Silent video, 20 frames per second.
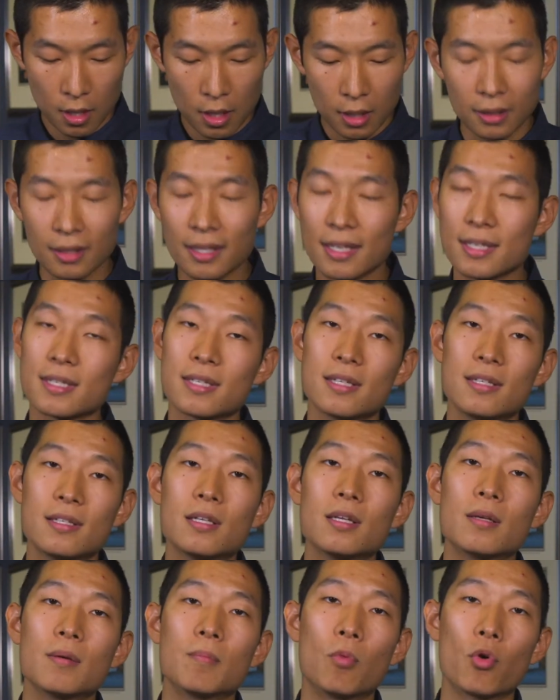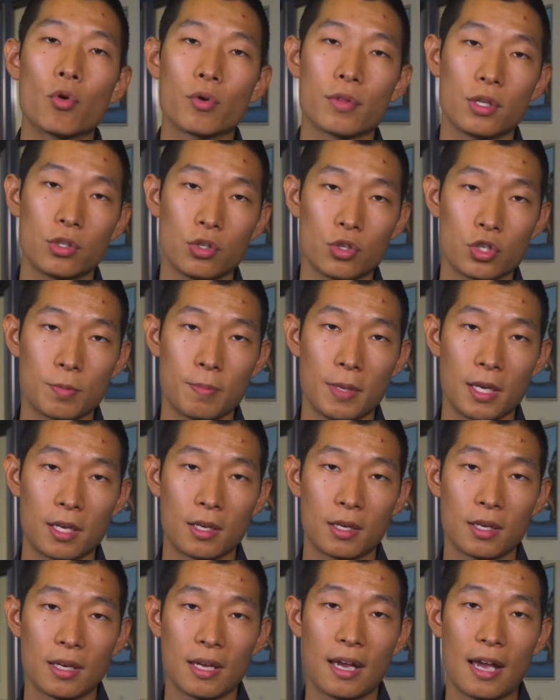Listen more than you
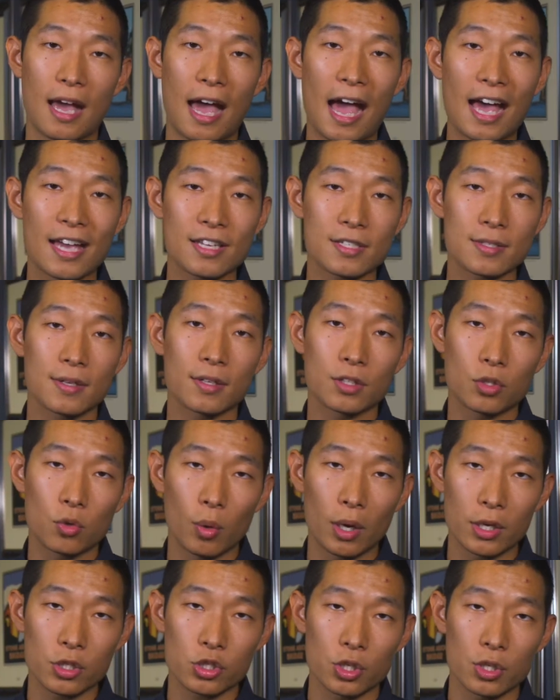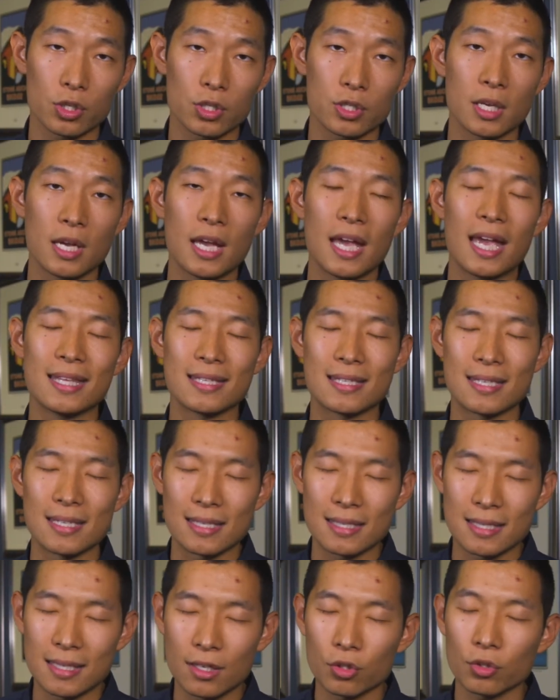speak. Ask good questions and
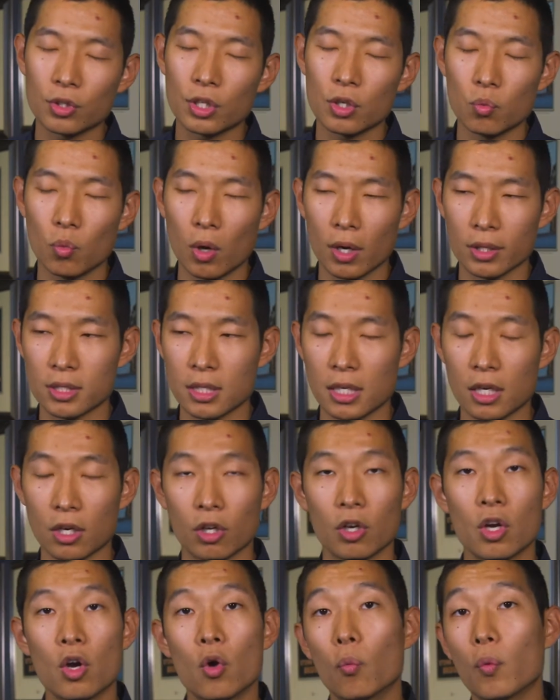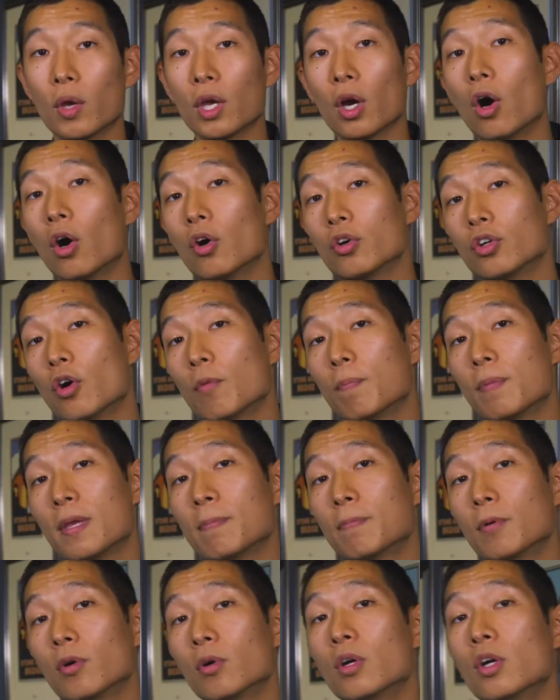sincerely want to hear. We all know
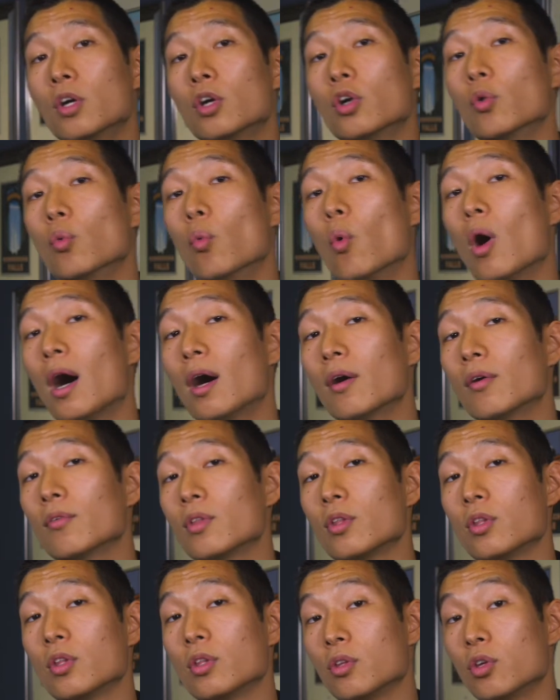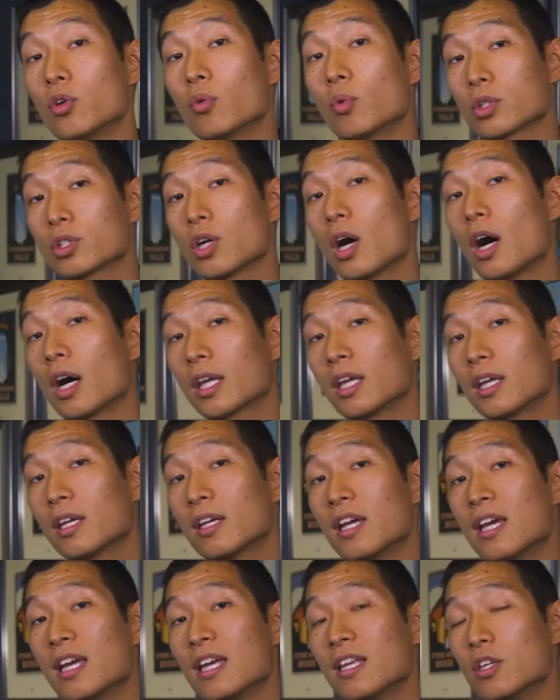people who, while you were talking,
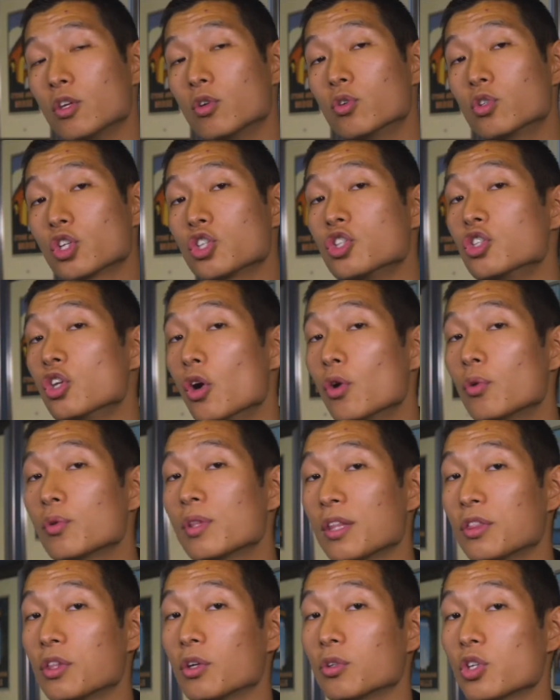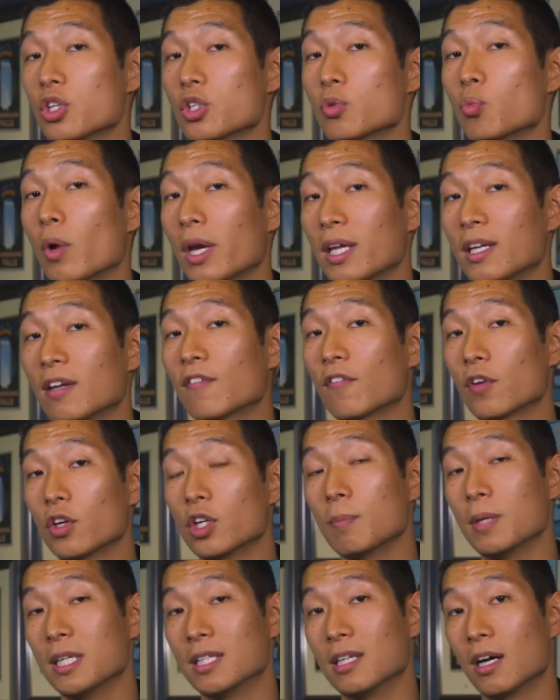you just know that they're just waiting for you
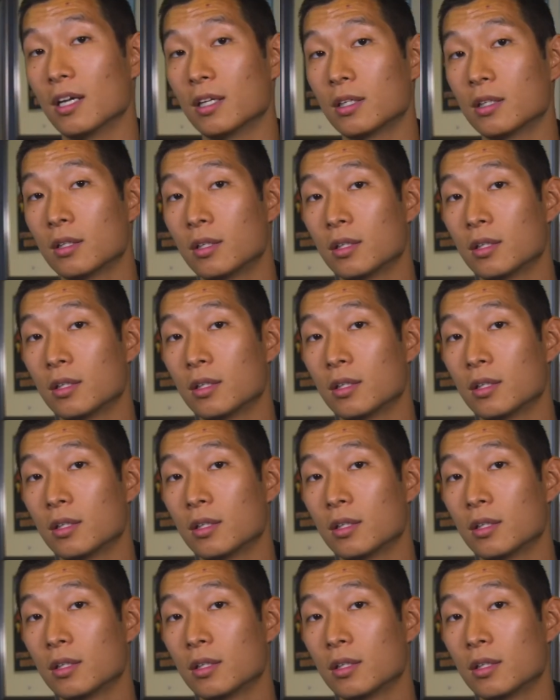to be done.